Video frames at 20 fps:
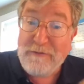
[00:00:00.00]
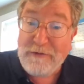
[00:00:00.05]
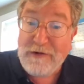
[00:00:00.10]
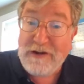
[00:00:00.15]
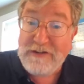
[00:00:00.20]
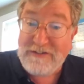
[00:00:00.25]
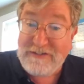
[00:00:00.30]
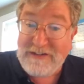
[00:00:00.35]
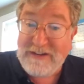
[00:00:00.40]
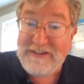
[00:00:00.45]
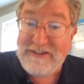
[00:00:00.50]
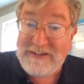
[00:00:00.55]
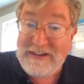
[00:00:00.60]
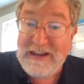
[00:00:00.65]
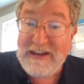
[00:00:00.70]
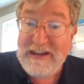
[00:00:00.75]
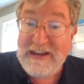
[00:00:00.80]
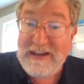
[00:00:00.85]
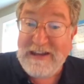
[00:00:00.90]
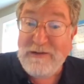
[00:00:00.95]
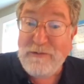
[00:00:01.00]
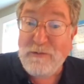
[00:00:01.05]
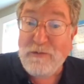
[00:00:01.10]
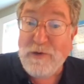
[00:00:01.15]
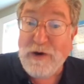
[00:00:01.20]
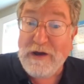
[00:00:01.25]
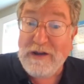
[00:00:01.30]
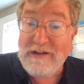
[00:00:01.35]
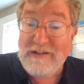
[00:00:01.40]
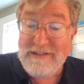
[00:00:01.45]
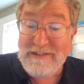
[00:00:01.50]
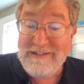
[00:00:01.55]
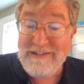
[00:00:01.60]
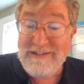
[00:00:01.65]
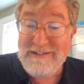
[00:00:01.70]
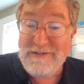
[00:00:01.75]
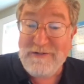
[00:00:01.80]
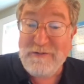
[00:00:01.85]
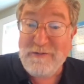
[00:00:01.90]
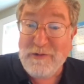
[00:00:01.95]
for us to see what
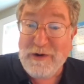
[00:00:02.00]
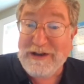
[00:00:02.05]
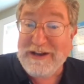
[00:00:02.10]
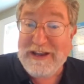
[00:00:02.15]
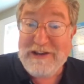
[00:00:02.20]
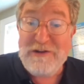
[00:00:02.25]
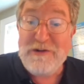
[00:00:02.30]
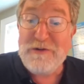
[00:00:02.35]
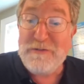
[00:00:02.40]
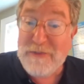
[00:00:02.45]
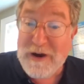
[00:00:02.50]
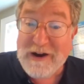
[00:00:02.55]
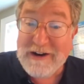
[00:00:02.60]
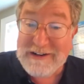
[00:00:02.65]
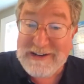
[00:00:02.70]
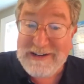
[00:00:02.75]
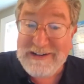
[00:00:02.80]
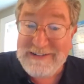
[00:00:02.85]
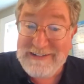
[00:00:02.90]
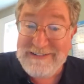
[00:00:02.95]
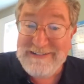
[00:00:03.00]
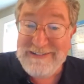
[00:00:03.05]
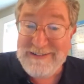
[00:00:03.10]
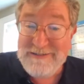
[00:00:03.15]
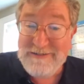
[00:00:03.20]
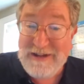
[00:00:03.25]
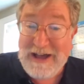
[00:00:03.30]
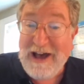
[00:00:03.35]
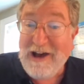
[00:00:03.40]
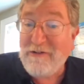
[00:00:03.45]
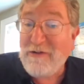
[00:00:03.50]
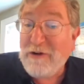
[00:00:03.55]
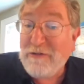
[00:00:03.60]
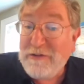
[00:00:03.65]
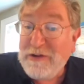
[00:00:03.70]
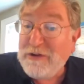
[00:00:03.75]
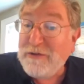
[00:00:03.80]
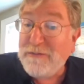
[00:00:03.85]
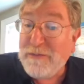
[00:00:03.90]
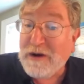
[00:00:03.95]
a new market, how
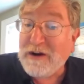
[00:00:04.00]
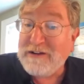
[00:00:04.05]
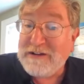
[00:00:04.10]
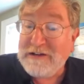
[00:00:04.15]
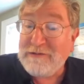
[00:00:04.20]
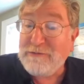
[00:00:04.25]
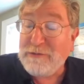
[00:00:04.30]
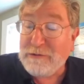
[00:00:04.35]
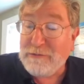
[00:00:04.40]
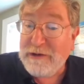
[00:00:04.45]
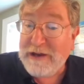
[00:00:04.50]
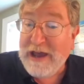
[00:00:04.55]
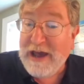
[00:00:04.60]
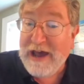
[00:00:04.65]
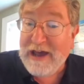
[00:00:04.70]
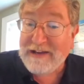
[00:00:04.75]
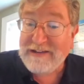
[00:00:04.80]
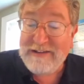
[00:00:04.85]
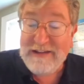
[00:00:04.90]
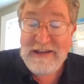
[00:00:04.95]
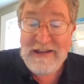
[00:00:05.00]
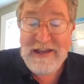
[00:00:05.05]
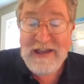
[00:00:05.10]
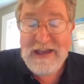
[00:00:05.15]
a new market will react.